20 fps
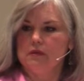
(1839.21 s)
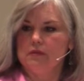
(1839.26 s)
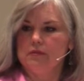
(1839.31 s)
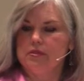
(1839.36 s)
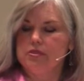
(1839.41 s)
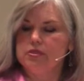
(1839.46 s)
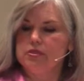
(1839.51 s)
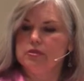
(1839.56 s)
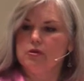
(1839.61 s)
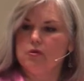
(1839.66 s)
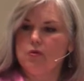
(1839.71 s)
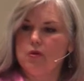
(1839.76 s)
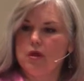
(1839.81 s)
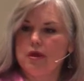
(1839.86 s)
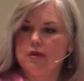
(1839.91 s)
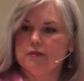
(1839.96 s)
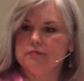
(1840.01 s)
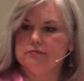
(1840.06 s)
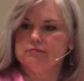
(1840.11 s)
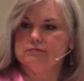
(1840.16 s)
But you know
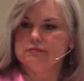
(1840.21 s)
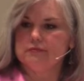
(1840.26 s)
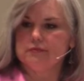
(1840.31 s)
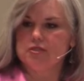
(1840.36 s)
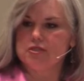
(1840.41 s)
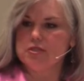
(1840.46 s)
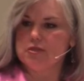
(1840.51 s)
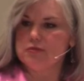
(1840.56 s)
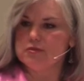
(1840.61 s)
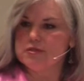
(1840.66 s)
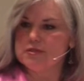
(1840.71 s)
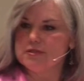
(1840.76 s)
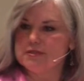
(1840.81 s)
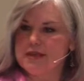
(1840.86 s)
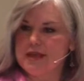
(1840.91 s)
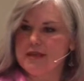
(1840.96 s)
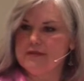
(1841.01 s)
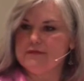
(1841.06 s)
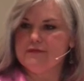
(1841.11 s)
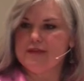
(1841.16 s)
what? She was
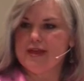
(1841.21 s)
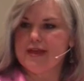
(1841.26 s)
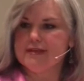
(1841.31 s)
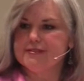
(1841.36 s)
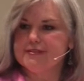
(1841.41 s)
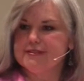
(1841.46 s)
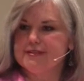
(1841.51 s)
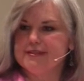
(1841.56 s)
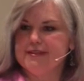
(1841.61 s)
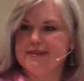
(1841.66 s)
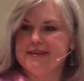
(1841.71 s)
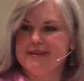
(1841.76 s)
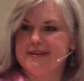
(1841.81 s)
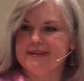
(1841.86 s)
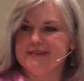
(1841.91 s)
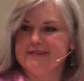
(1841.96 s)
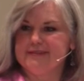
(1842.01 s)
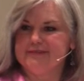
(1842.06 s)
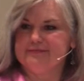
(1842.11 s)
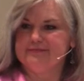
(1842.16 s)
steadfast to the
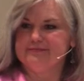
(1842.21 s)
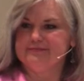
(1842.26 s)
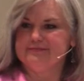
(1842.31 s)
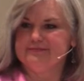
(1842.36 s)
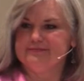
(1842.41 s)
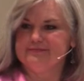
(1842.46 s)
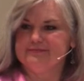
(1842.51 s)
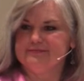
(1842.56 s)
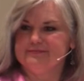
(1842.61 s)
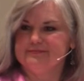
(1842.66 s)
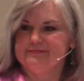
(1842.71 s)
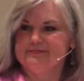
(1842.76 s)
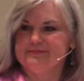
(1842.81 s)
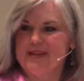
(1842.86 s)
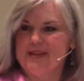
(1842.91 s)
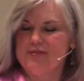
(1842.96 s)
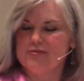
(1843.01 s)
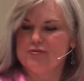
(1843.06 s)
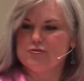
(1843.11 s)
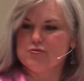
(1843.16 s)
end.
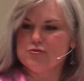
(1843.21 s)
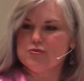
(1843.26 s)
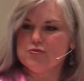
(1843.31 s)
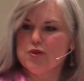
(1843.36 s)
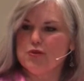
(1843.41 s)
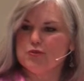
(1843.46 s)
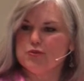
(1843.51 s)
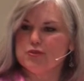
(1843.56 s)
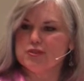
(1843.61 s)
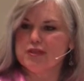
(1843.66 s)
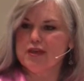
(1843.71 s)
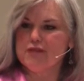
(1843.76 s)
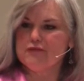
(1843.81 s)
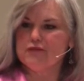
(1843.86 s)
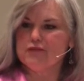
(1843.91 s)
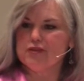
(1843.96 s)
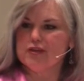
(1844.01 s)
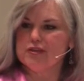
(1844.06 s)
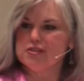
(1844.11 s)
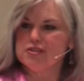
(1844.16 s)
And through those
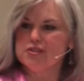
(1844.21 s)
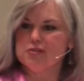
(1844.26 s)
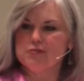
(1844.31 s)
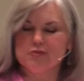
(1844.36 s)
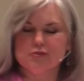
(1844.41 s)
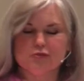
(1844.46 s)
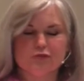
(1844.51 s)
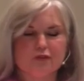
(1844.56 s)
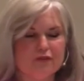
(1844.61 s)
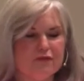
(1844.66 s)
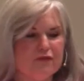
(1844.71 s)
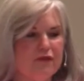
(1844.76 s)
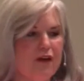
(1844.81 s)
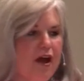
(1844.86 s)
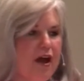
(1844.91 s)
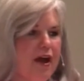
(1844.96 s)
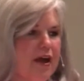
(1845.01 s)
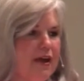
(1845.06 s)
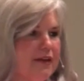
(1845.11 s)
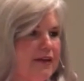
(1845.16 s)
sufferings, she was
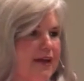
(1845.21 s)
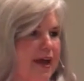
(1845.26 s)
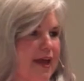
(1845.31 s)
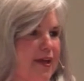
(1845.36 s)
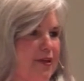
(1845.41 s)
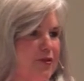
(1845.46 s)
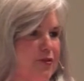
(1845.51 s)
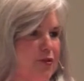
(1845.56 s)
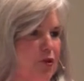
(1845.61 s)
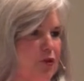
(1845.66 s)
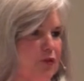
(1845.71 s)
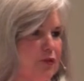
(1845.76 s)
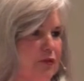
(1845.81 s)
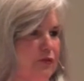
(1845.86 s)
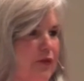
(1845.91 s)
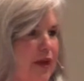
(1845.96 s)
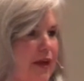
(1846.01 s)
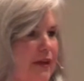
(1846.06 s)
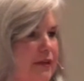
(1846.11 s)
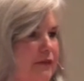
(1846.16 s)
refined as gold. In
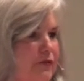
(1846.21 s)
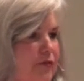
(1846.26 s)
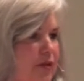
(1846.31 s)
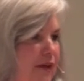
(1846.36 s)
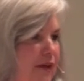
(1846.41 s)
fact, if you